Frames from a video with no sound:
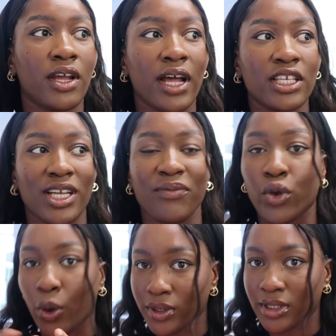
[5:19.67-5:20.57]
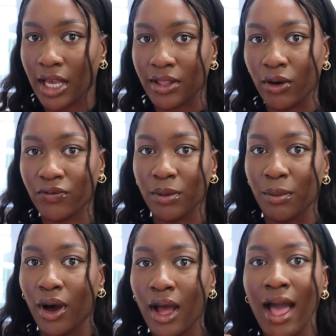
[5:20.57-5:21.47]
I don't actually have to go inside that
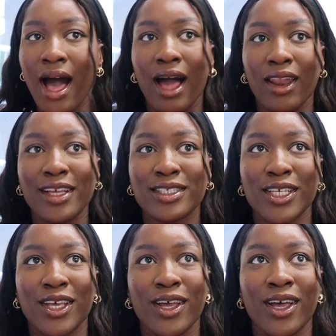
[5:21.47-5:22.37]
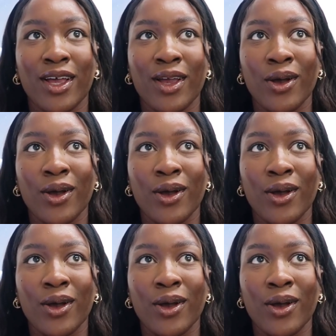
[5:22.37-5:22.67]
often, but I like to